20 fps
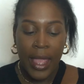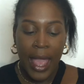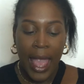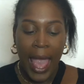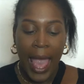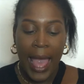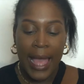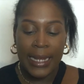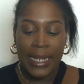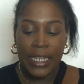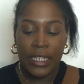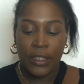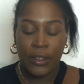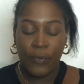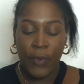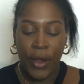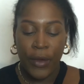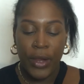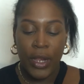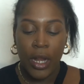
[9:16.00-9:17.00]
and it's
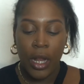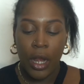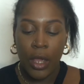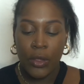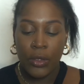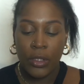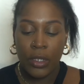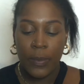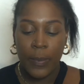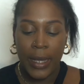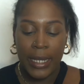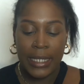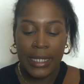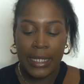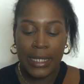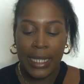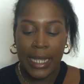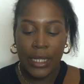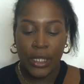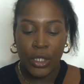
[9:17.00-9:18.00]
very close to my
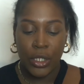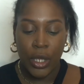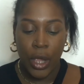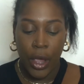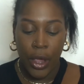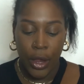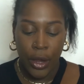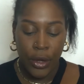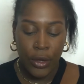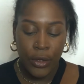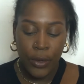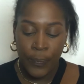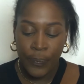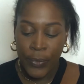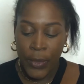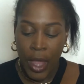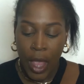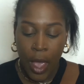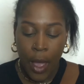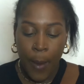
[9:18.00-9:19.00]
skin tone,
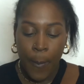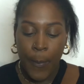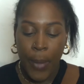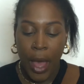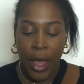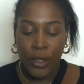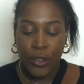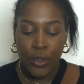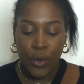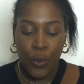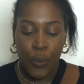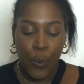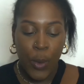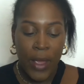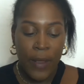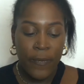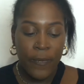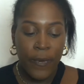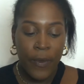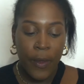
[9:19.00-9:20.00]
but
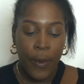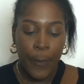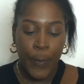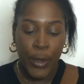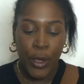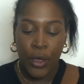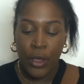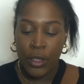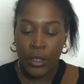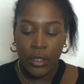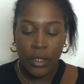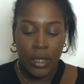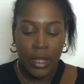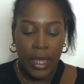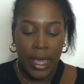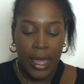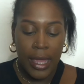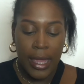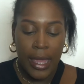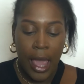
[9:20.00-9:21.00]
because
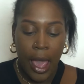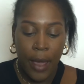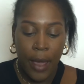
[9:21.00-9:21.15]
the